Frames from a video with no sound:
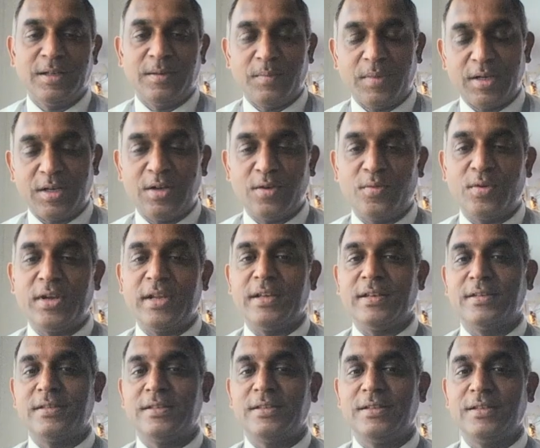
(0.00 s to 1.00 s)
But
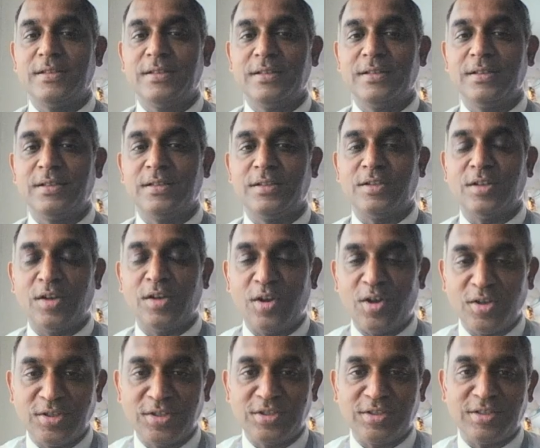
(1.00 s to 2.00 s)
nowadays, the
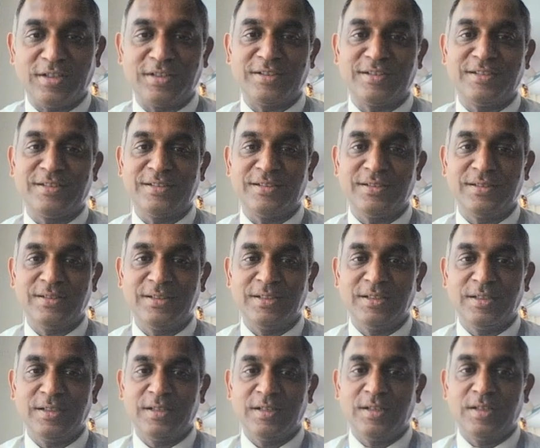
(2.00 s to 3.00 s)
logistics,
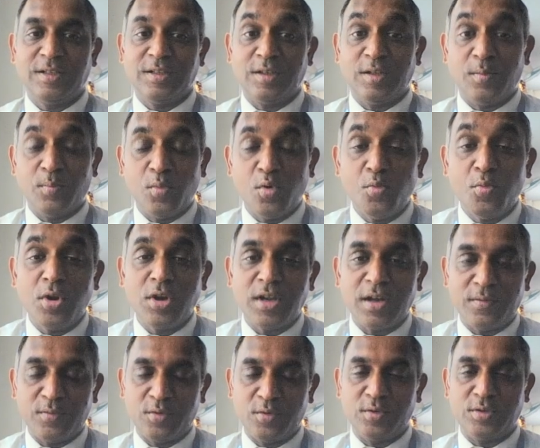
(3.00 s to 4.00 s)
the movement
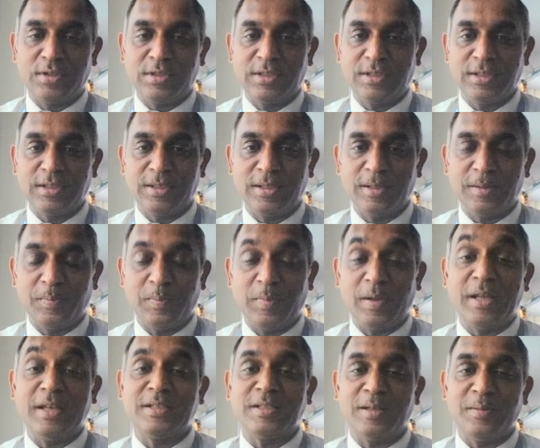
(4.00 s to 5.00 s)
of goods,
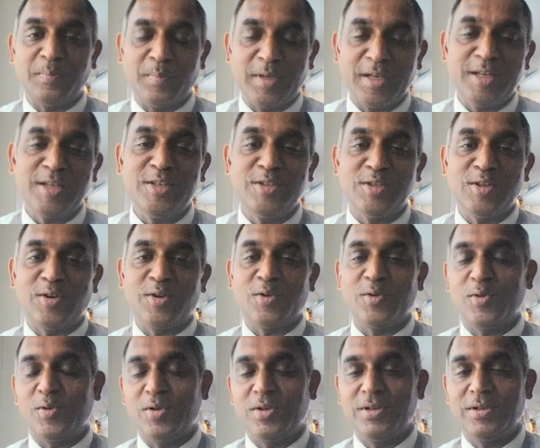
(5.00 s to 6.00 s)
plays a major
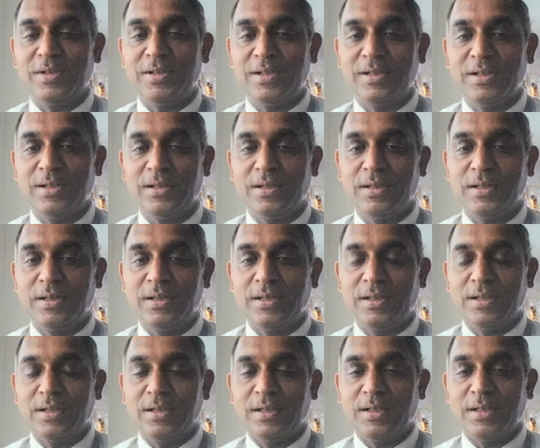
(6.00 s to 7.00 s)
role
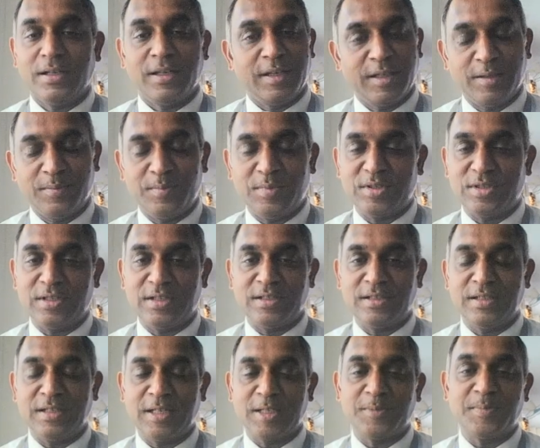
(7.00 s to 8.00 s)
in the business,
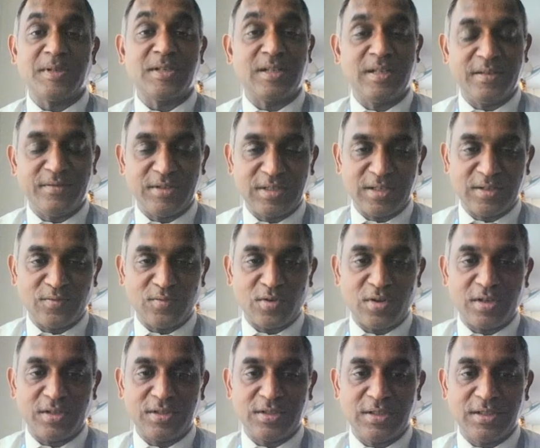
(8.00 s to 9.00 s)
especially which
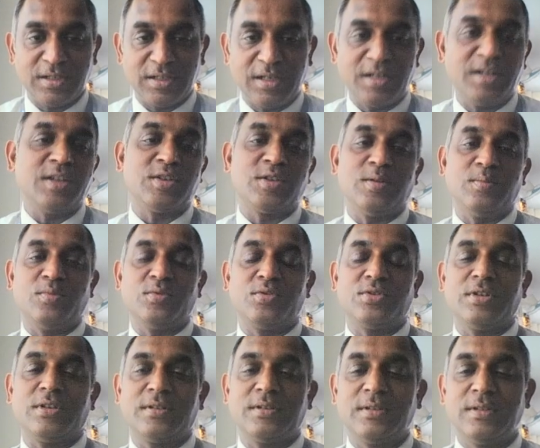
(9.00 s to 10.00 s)
involves
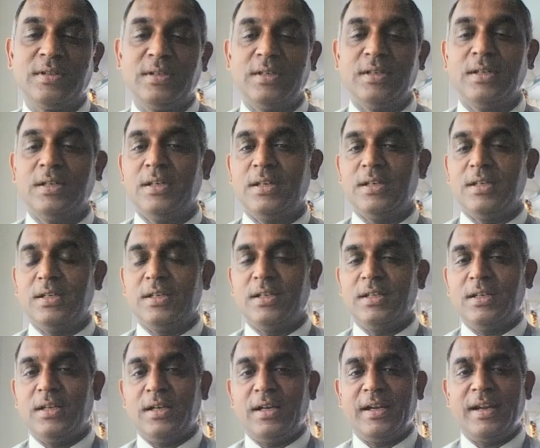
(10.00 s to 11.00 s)
distribution.
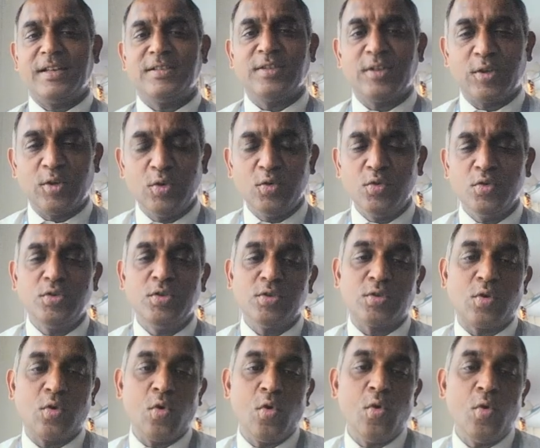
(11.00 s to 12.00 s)
It has a huge
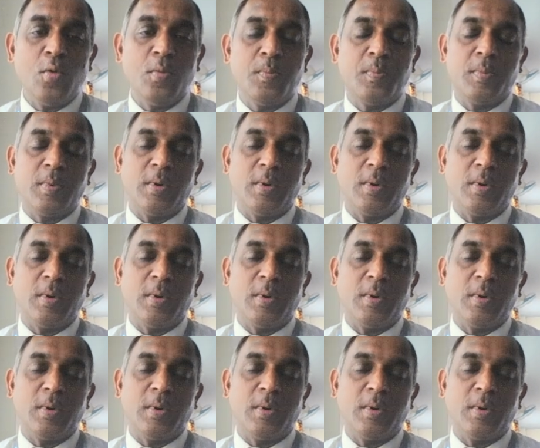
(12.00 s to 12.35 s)
scope